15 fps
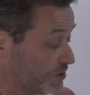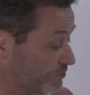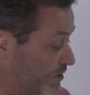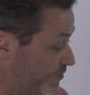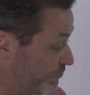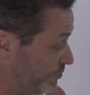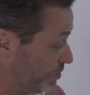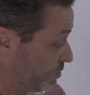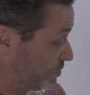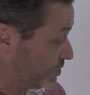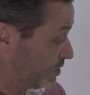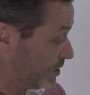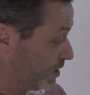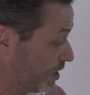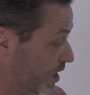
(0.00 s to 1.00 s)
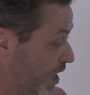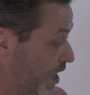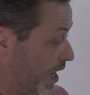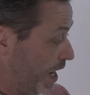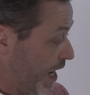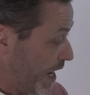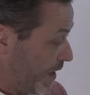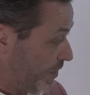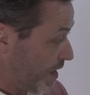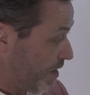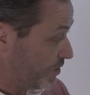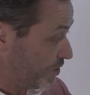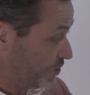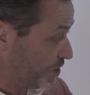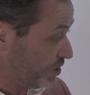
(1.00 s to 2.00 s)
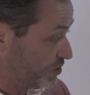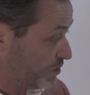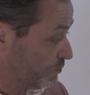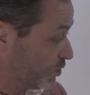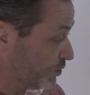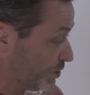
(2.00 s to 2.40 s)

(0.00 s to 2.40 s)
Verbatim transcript: reference and then the system will